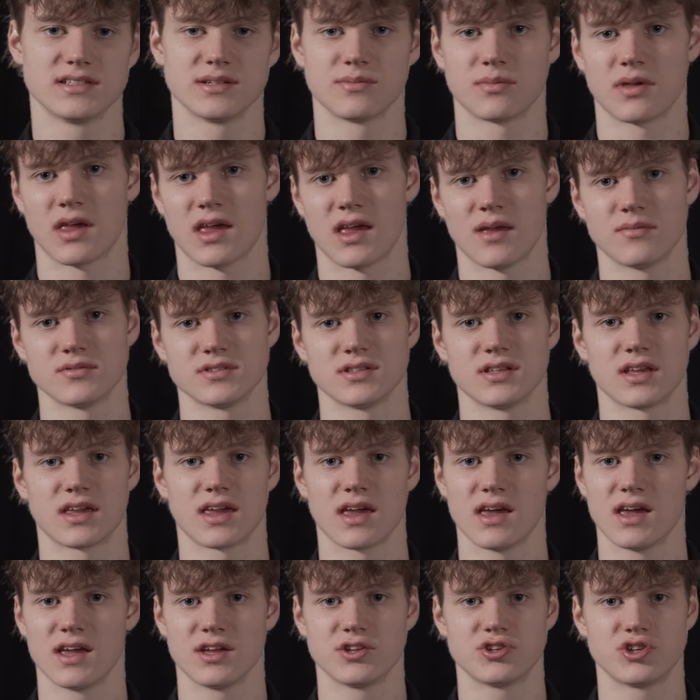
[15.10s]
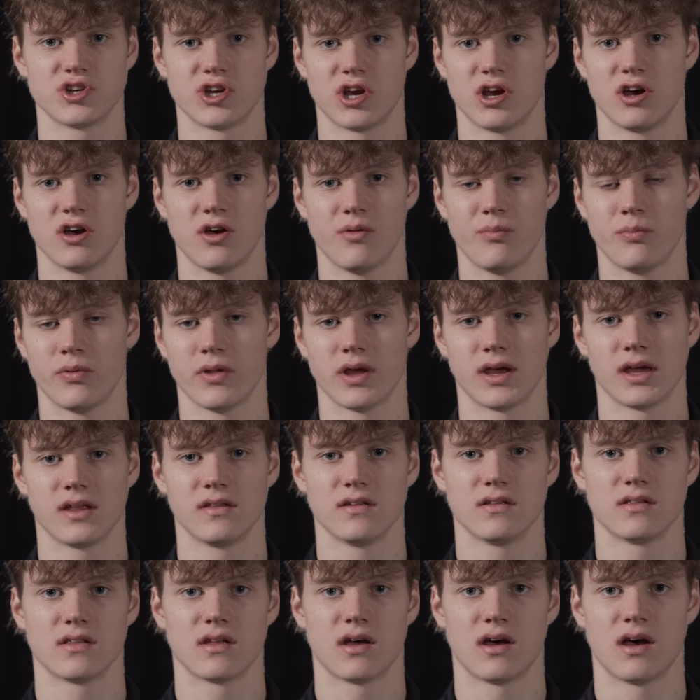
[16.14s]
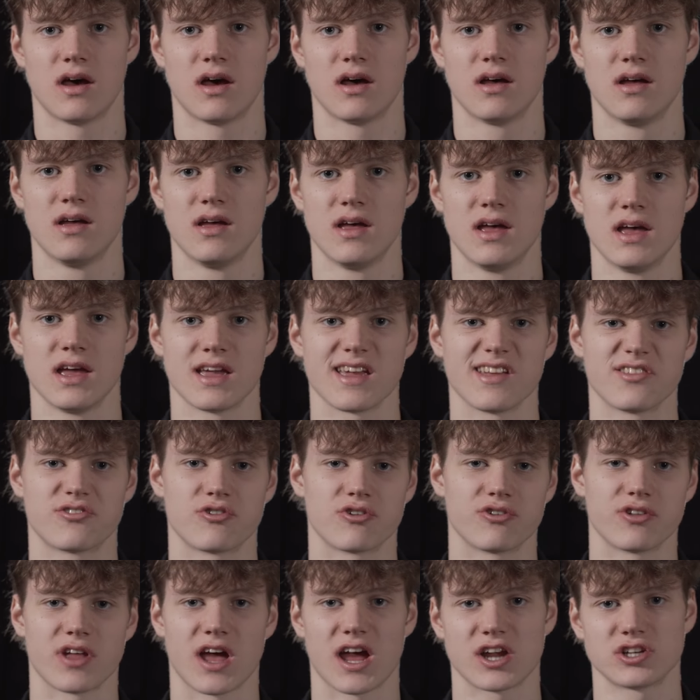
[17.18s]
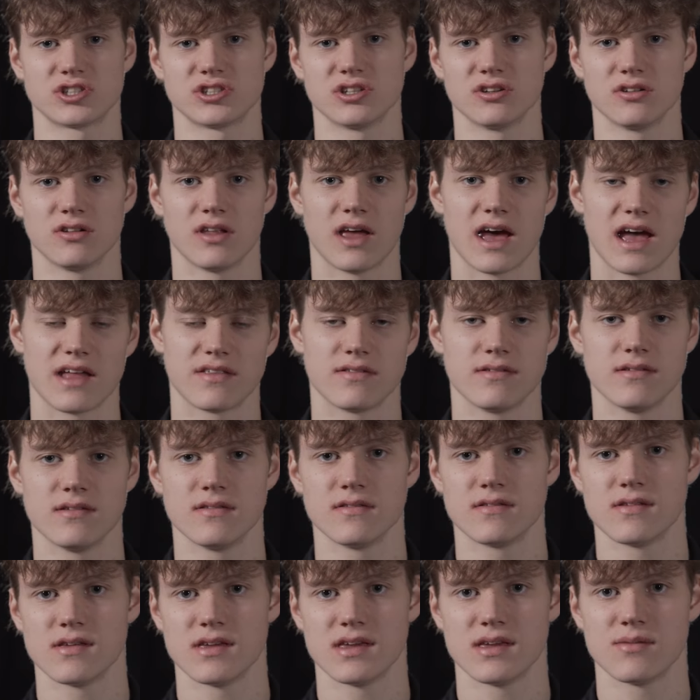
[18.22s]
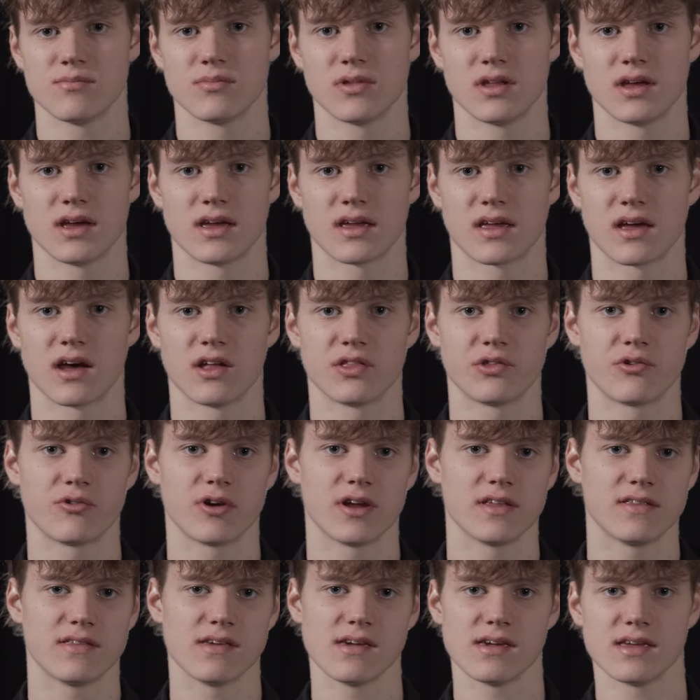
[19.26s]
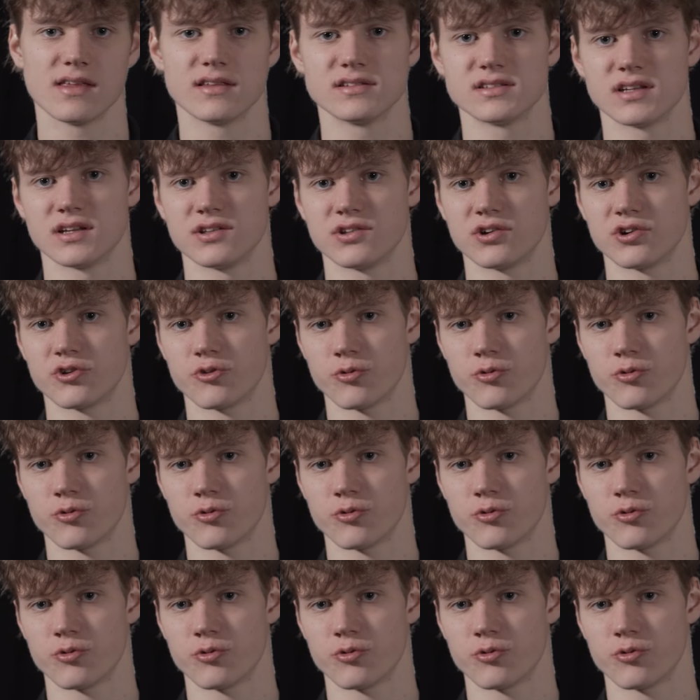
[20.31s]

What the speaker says: some games in the KHL, played in the international Latvian team, like under 18s, under